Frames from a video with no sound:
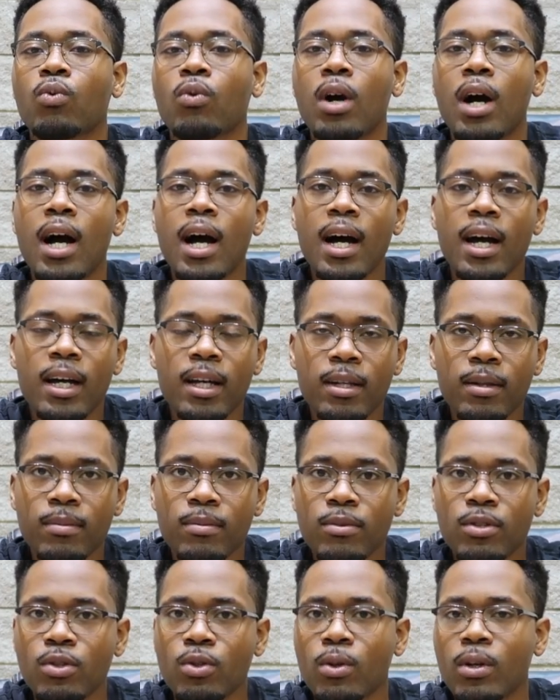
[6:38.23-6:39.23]

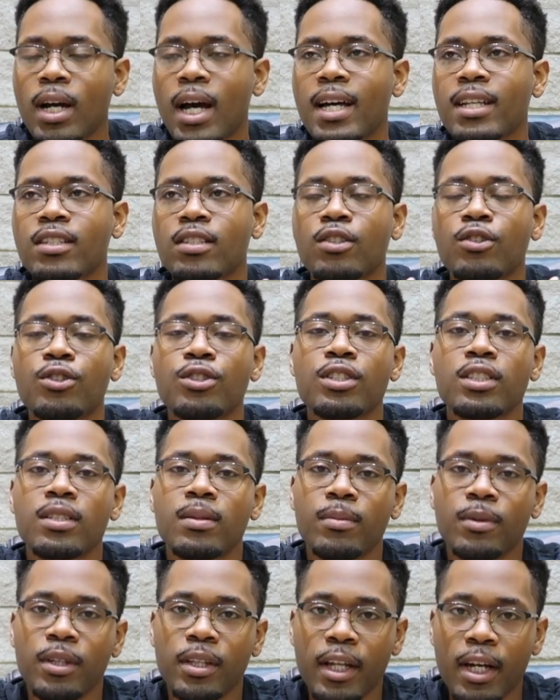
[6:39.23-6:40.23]
rhymes or has certain
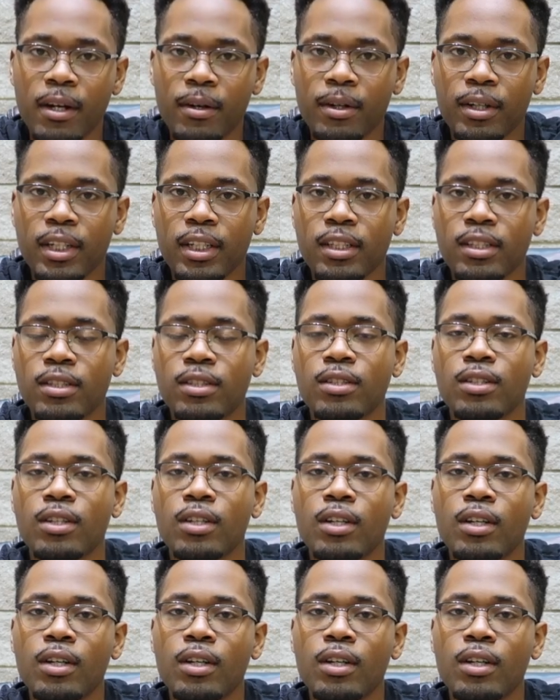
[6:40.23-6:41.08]
similarities